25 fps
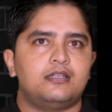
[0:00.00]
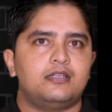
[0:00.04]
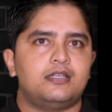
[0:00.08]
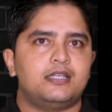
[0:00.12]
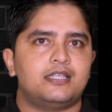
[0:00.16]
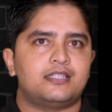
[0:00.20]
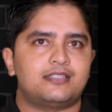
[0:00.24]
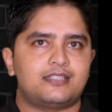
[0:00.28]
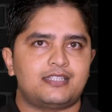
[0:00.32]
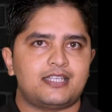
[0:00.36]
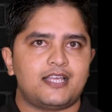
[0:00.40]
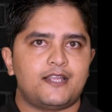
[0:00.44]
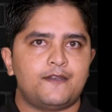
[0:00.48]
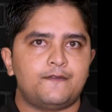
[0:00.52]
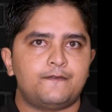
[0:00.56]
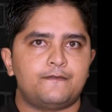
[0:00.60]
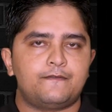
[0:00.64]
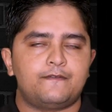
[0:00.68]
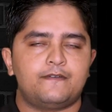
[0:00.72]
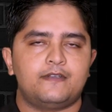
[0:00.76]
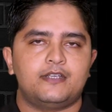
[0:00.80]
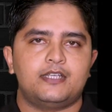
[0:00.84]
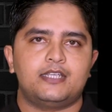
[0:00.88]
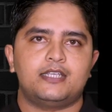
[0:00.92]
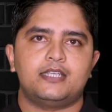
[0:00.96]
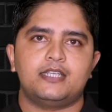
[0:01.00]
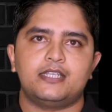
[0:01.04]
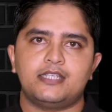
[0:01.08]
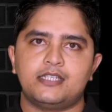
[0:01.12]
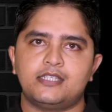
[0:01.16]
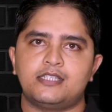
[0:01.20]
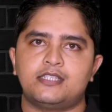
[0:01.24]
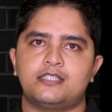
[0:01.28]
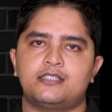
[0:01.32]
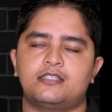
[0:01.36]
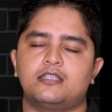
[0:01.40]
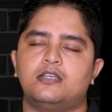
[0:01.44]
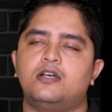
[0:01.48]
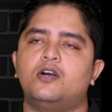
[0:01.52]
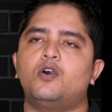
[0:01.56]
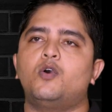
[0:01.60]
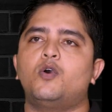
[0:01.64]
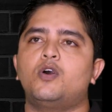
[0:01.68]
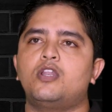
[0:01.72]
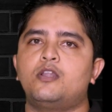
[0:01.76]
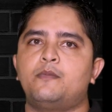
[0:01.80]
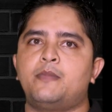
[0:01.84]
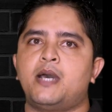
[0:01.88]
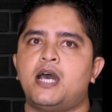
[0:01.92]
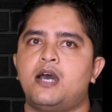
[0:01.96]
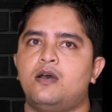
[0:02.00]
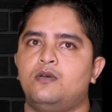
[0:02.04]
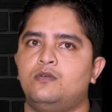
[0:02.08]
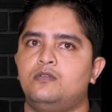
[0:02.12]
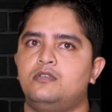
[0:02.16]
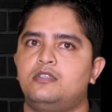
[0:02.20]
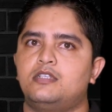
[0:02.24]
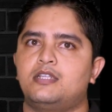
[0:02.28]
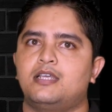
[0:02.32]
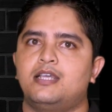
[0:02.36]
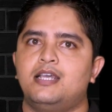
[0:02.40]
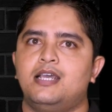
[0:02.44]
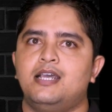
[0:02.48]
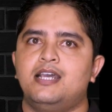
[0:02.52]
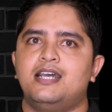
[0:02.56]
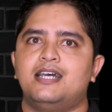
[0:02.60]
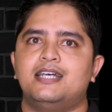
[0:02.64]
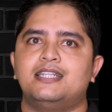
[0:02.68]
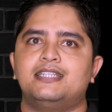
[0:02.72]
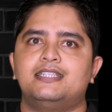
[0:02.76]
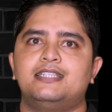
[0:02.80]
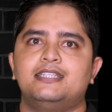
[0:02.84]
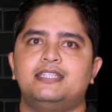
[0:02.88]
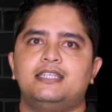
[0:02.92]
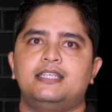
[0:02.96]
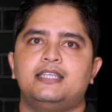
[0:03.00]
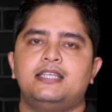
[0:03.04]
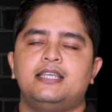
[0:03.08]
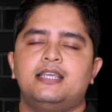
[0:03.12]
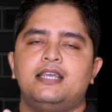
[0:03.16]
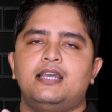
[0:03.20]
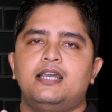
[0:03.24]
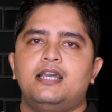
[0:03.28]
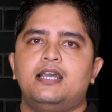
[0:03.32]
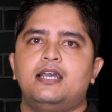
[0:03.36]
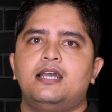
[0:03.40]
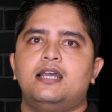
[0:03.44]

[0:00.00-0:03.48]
itself is all about the